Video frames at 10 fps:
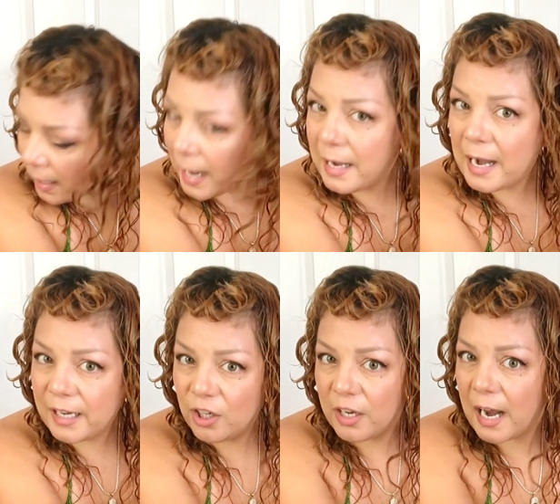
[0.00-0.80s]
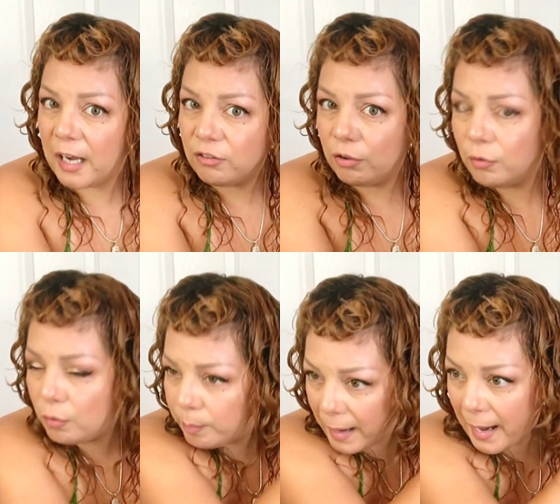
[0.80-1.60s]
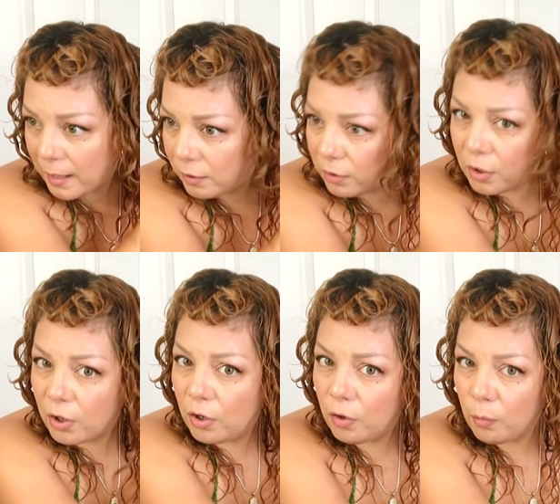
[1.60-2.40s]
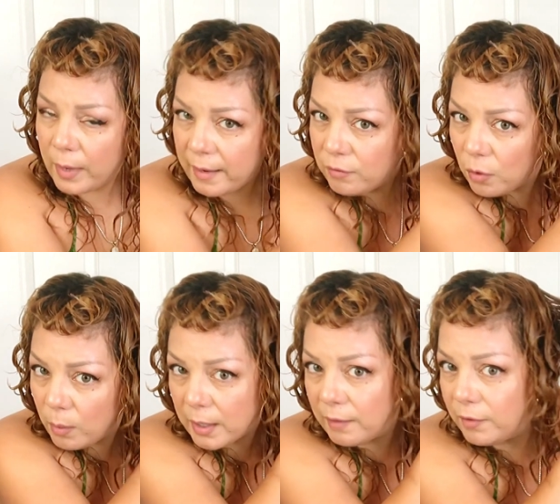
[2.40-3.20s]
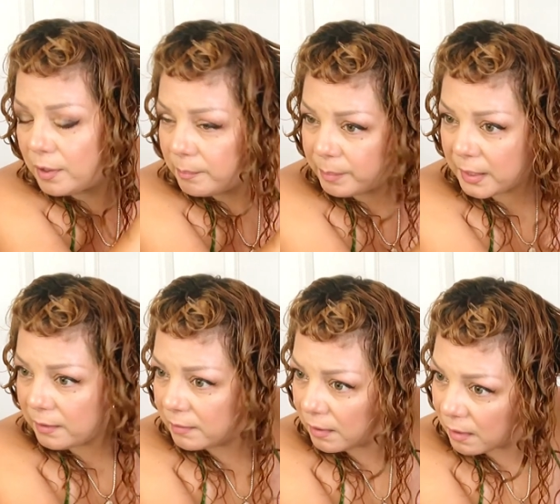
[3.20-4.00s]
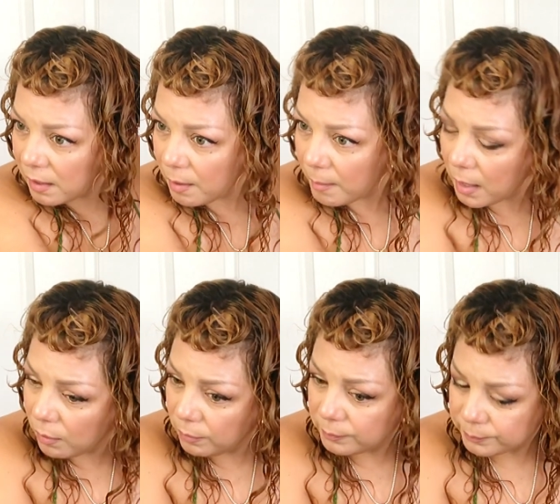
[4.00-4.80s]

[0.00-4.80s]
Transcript: And like your natural pattern, curl, waves, or whatever it be, is gonna come out.